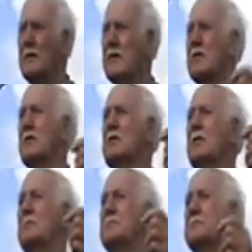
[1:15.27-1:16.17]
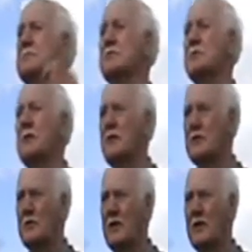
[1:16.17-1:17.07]
But they could go
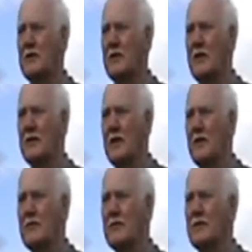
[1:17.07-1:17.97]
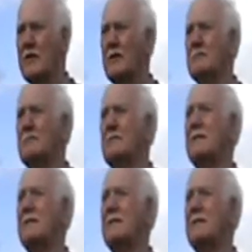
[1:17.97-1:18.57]
straight down to the target every time.